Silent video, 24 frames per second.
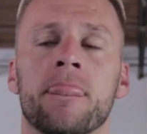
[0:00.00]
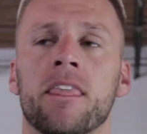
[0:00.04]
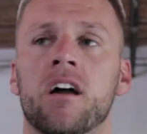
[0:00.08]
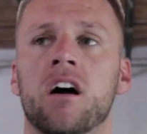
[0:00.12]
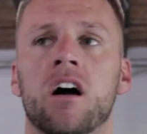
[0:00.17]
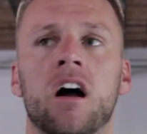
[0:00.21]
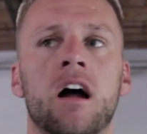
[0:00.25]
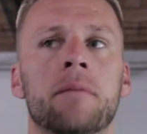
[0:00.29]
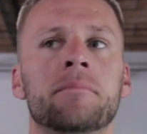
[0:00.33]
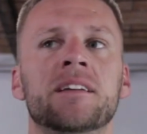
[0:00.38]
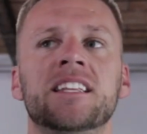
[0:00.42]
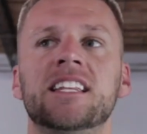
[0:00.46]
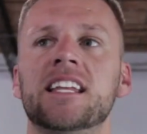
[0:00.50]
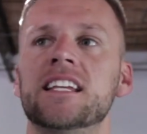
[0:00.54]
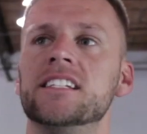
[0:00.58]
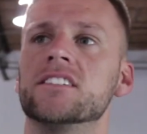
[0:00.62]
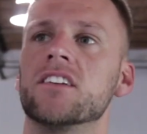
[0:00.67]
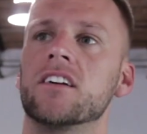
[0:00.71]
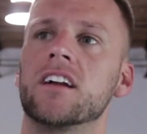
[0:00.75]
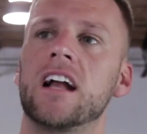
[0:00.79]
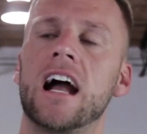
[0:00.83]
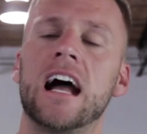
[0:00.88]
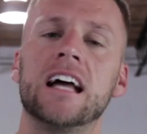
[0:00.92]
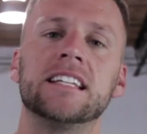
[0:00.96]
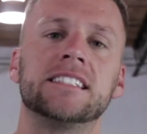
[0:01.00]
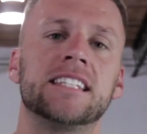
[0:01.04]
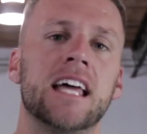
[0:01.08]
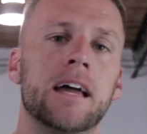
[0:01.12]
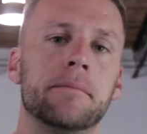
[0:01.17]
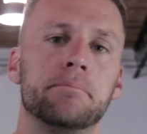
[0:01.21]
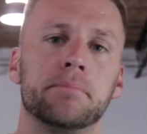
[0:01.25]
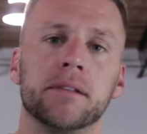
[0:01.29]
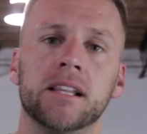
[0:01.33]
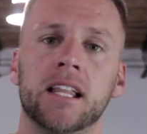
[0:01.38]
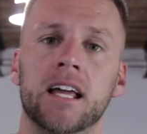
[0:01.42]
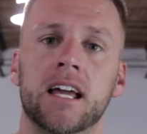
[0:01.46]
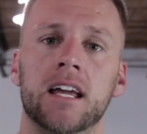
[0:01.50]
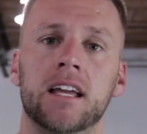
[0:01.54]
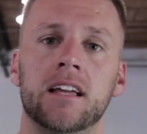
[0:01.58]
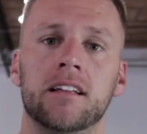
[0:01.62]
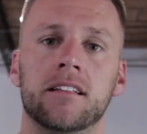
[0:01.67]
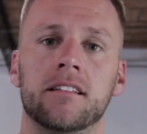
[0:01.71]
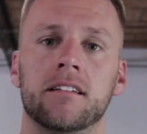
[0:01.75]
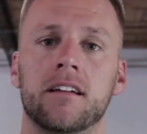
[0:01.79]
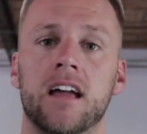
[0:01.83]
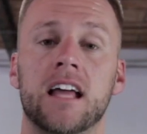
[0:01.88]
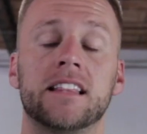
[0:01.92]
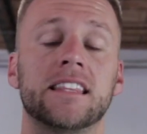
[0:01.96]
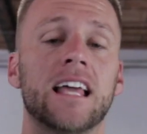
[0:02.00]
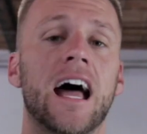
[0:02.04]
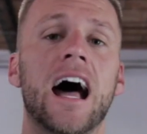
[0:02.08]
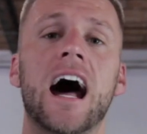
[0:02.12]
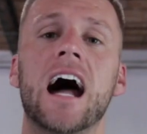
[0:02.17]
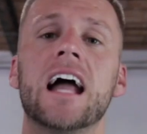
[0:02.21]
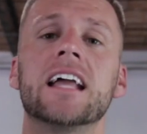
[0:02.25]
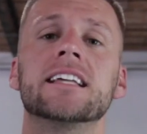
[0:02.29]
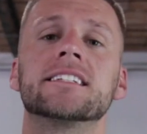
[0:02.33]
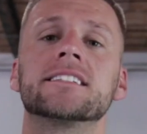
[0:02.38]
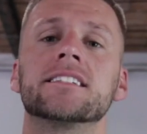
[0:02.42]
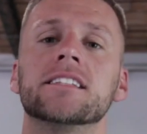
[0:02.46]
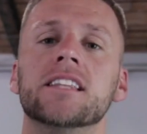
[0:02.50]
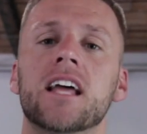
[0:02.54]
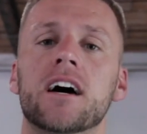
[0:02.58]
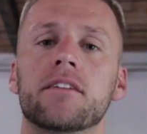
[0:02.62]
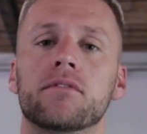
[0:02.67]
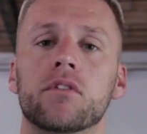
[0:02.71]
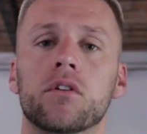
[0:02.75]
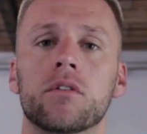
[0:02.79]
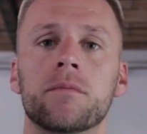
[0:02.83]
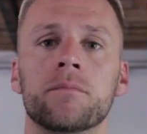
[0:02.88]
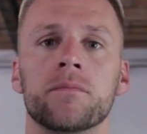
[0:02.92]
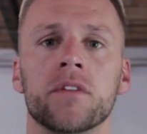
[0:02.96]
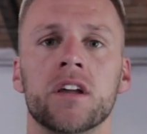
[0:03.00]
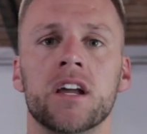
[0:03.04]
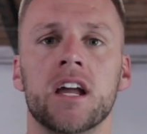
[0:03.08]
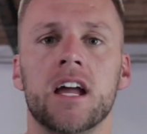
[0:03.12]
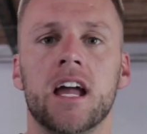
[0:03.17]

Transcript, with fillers: Uh, I mean, these are guys that play at the highest level,